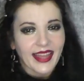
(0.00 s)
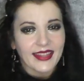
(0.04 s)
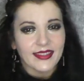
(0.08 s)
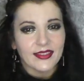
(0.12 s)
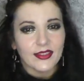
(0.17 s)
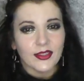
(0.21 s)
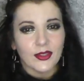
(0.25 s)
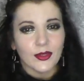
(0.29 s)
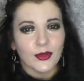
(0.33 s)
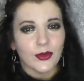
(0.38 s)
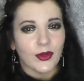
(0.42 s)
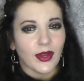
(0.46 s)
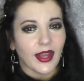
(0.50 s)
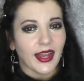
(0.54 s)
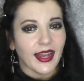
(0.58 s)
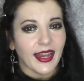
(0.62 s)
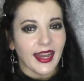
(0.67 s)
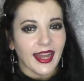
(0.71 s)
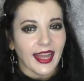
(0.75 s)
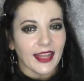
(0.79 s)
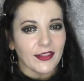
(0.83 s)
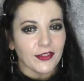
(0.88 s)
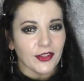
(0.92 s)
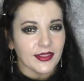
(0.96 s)
And to
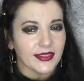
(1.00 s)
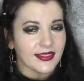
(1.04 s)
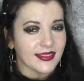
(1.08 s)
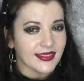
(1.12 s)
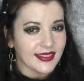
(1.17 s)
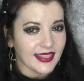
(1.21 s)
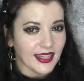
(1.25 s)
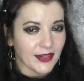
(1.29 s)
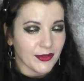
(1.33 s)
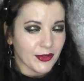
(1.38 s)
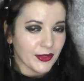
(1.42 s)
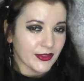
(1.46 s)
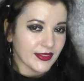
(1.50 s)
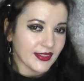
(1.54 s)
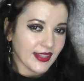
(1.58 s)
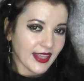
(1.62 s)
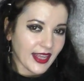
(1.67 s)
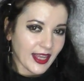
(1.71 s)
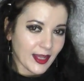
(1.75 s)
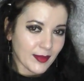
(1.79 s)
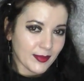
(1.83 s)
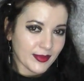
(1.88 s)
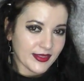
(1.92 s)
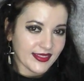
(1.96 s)
alleged
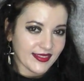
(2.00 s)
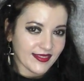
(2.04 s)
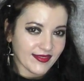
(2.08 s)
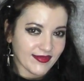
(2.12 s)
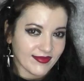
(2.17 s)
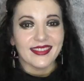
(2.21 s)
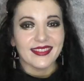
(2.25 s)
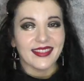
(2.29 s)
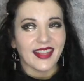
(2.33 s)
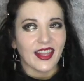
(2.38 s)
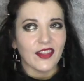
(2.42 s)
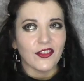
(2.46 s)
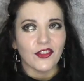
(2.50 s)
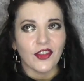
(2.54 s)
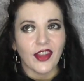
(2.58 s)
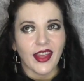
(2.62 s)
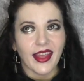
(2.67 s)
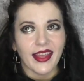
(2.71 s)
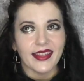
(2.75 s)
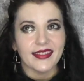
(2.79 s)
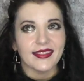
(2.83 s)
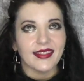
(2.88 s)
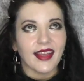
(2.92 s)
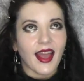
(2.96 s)
stereotypes, such
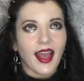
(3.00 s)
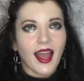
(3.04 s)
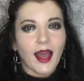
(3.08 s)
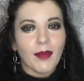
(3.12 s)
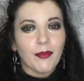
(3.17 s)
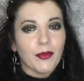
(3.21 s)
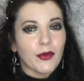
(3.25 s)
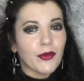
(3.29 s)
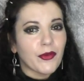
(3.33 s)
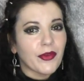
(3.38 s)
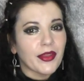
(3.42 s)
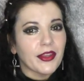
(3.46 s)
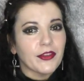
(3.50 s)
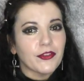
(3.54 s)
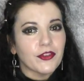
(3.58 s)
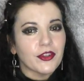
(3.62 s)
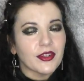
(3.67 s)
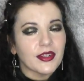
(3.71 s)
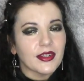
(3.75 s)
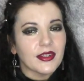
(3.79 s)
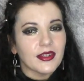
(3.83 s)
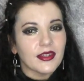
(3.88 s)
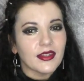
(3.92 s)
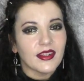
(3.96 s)
as
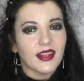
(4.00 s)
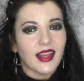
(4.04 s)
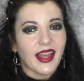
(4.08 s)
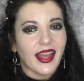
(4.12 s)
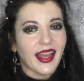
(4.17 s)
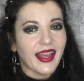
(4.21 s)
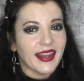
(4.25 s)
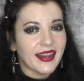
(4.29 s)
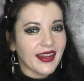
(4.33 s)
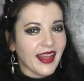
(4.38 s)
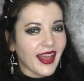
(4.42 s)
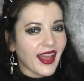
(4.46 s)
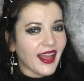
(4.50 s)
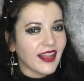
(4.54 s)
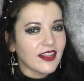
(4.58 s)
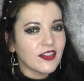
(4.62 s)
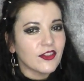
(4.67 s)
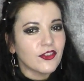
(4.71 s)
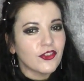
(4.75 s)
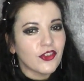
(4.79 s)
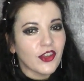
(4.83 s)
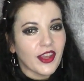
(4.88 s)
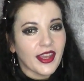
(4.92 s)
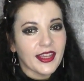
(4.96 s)
aboriginal and
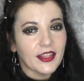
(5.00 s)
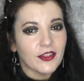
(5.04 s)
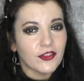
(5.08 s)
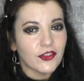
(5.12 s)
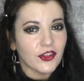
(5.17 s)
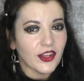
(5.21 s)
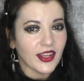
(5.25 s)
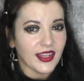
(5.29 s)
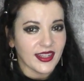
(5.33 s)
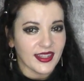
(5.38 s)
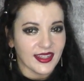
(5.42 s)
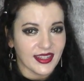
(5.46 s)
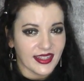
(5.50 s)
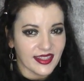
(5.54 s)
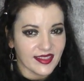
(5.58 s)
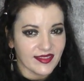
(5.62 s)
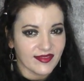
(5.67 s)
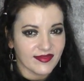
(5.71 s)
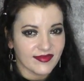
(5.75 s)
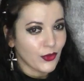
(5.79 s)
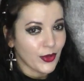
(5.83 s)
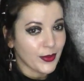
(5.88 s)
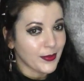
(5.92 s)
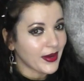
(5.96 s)
unchanging,
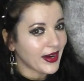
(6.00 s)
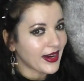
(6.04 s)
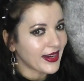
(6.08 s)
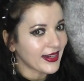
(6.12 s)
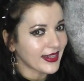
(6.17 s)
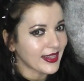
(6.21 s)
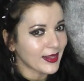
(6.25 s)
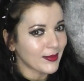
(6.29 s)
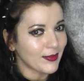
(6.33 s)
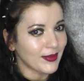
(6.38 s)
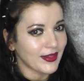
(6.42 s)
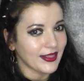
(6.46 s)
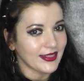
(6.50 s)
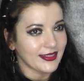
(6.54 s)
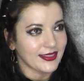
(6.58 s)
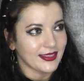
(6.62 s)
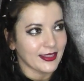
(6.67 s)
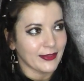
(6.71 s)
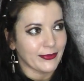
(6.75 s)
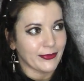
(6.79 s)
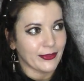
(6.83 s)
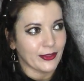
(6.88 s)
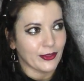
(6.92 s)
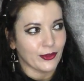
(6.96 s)
remarkably
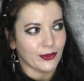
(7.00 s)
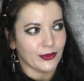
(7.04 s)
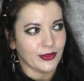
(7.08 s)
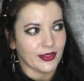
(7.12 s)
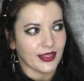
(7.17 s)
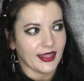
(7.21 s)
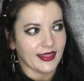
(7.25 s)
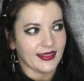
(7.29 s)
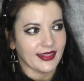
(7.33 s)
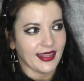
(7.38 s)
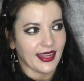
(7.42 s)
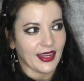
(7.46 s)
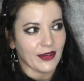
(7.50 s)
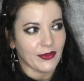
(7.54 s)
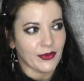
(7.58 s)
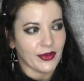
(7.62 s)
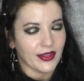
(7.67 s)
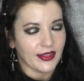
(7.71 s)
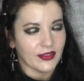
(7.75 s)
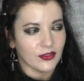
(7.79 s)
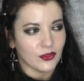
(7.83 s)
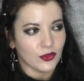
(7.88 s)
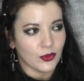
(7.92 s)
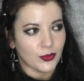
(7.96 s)
difficult
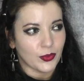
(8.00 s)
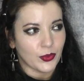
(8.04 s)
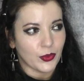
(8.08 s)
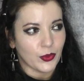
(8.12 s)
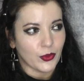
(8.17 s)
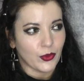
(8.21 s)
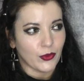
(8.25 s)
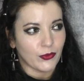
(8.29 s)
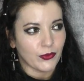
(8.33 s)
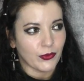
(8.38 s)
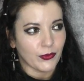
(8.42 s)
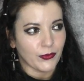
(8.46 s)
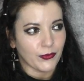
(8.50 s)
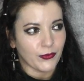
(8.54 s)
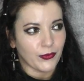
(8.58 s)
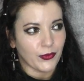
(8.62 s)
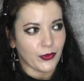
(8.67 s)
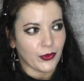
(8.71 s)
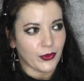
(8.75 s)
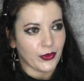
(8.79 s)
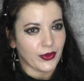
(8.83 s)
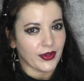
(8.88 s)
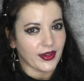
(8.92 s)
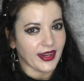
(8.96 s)
categories to prove
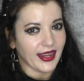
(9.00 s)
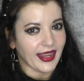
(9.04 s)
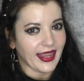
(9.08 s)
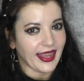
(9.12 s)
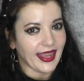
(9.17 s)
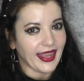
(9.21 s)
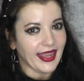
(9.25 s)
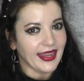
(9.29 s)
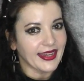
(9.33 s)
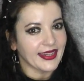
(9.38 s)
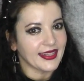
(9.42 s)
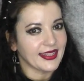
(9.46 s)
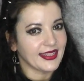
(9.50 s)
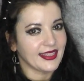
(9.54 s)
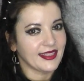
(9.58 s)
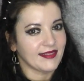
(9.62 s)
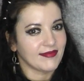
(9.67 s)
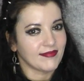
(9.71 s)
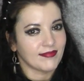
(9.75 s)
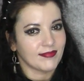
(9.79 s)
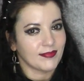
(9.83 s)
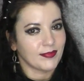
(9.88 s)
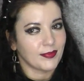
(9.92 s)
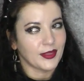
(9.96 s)
for
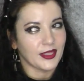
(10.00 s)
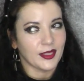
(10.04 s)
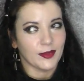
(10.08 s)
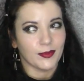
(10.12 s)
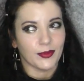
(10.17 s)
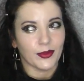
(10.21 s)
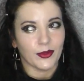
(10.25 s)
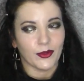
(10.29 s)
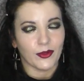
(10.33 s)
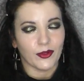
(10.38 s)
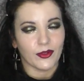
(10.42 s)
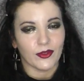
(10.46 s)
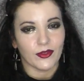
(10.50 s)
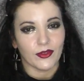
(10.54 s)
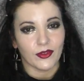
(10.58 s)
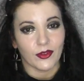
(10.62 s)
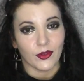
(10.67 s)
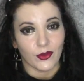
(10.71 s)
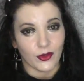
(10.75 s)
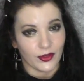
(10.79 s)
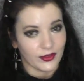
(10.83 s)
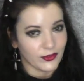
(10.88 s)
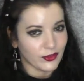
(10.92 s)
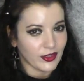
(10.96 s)
any people
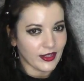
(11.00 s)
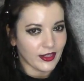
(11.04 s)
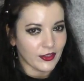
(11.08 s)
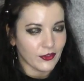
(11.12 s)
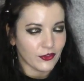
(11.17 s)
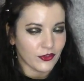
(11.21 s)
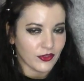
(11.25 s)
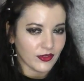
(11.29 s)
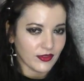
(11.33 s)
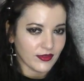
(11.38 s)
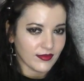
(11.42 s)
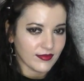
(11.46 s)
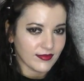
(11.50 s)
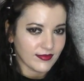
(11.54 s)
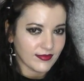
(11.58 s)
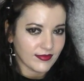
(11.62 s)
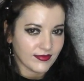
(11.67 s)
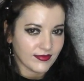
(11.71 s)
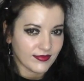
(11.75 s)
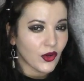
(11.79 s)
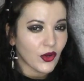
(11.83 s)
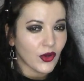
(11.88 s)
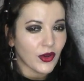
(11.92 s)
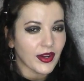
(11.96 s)
or tradition,
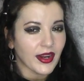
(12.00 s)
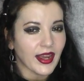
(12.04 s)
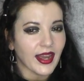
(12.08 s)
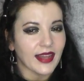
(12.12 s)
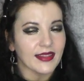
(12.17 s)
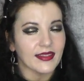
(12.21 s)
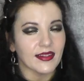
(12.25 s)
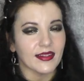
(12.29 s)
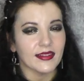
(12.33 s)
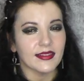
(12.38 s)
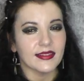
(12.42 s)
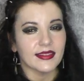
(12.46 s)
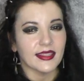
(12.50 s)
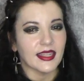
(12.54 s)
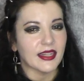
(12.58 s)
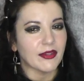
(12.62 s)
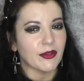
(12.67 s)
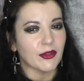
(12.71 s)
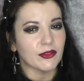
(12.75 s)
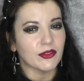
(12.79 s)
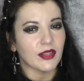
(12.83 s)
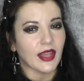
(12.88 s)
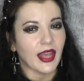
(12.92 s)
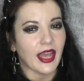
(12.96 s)
or other
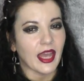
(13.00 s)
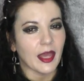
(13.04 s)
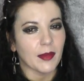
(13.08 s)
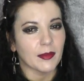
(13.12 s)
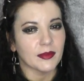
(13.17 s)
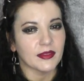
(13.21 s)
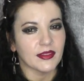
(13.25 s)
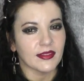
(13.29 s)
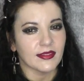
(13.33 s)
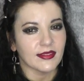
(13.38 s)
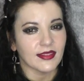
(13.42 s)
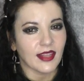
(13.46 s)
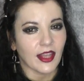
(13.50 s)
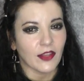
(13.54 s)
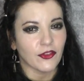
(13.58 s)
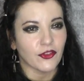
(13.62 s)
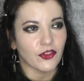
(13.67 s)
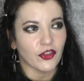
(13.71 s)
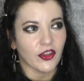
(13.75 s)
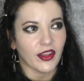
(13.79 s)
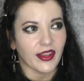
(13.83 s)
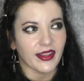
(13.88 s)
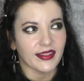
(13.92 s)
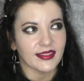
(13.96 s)
stereotypes such
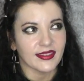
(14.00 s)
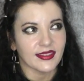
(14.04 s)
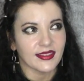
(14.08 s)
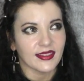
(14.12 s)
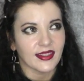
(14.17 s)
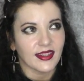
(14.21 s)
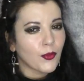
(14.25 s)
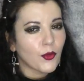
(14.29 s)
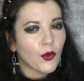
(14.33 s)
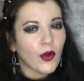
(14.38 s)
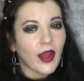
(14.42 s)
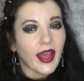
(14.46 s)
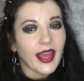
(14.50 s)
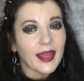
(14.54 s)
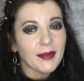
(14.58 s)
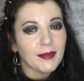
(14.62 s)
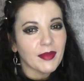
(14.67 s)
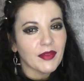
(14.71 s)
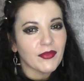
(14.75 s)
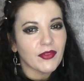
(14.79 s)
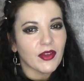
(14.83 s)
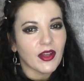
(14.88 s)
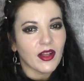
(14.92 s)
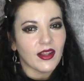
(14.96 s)
as
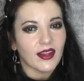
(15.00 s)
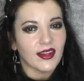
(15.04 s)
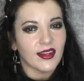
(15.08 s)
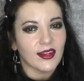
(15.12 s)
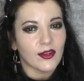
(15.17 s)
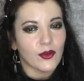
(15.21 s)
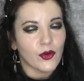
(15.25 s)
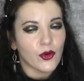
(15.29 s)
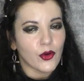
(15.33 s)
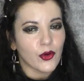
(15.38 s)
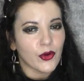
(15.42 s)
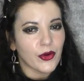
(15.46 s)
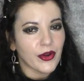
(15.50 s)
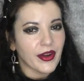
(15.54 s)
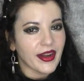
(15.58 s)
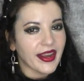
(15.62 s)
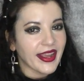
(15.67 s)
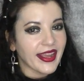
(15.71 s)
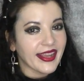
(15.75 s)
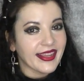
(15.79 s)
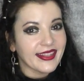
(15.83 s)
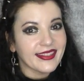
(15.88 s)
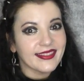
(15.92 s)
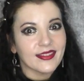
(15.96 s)
primeval or
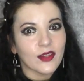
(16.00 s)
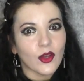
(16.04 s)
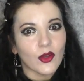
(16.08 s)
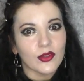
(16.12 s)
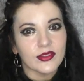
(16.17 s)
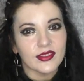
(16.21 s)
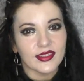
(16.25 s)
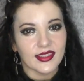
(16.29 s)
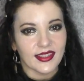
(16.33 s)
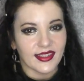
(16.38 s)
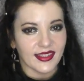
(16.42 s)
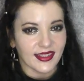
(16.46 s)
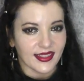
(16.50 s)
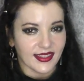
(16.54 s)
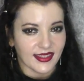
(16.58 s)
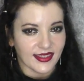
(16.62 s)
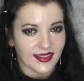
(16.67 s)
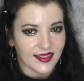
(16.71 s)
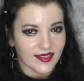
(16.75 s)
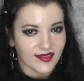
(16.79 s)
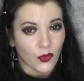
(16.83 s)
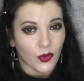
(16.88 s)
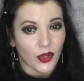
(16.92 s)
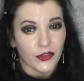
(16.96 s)
exotic,
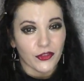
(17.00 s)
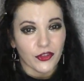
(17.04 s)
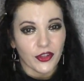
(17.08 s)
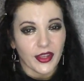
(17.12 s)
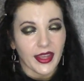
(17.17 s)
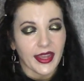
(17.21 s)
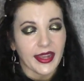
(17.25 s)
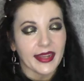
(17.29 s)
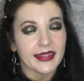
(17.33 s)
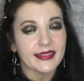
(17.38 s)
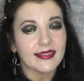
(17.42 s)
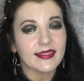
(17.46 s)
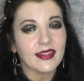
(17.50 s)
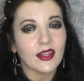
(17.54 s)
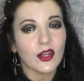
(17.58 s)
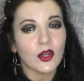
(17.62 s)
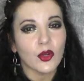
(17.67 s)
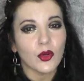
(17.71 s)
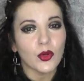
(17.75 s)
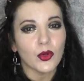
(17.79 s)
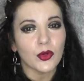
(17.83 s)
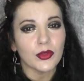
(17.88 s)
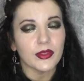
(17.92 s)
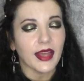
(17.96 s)
which
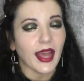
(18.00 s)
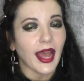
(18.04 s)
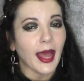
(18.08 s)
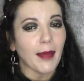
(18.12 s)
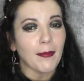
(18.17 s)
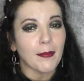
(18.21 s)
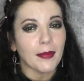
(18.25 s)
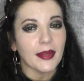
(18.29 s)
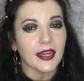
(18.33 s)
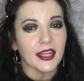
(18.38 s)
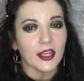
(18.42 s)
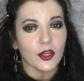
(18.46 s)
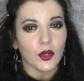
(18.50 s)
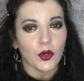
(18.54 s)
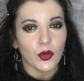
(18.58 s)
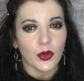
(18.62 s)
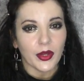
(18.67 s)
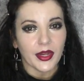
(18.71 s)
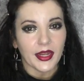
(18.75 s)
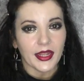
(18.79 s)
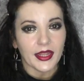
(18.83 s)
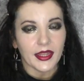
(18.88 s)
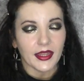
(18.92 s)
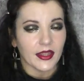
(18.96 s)
exclude a
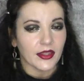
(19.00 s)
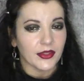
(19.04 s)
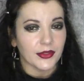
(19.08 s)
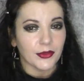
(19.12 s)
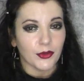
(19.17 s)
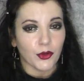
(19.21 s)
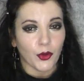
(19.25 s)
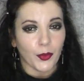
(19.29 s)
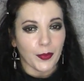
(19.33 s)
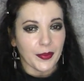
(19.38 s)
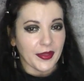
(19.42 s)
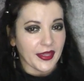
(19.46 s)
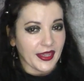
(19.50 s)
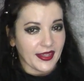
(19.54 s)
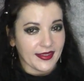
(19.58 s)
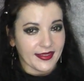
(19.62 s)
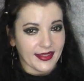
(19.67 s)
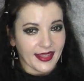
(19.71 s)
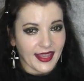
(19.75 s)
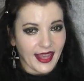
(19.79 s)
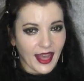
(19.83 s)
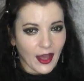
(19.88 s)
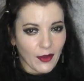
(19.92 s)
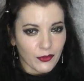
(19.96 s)
priori European
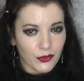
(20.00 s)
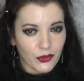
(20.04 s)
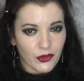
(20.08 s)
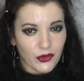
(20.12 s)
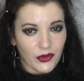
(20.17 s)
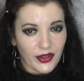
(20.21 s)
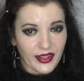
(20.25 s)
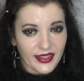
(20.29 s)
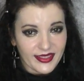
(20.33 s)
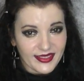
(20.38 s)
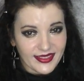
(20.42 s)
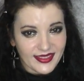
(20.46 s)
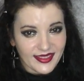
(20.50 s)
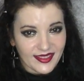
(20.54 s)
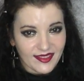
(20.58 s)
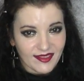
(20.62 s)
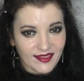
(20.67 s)
countries